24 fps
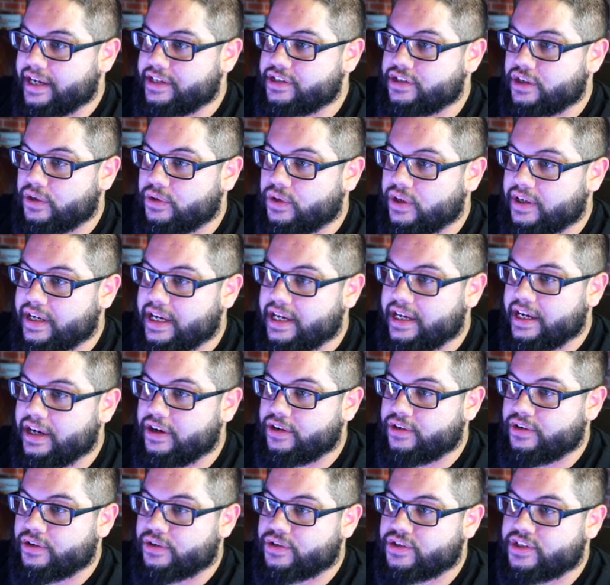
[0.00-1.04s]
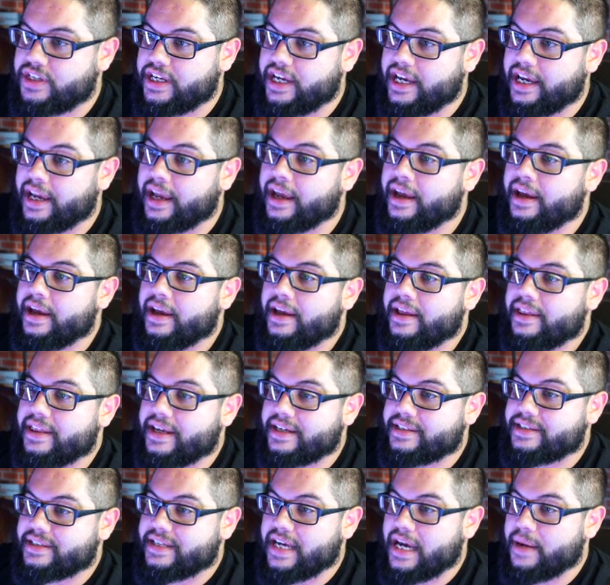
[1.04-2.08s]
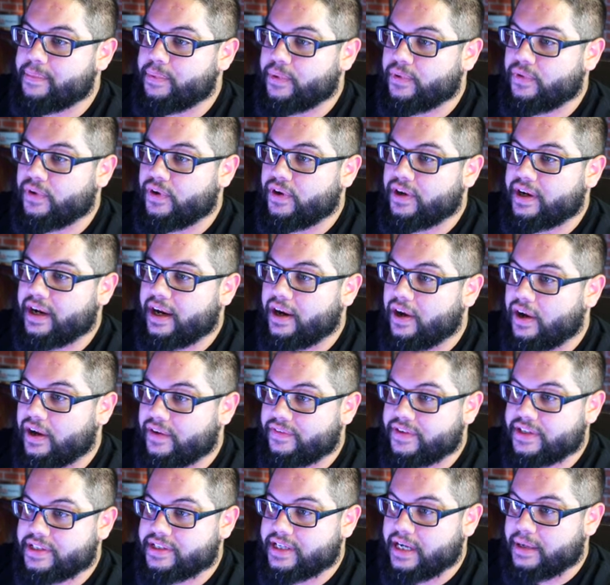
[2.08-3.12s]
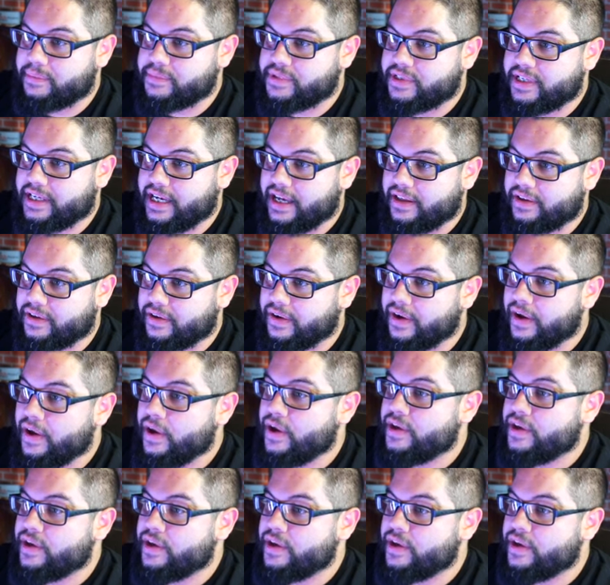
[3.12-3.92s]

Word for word: So looking here, you'll see this tapered look, all of this comes together.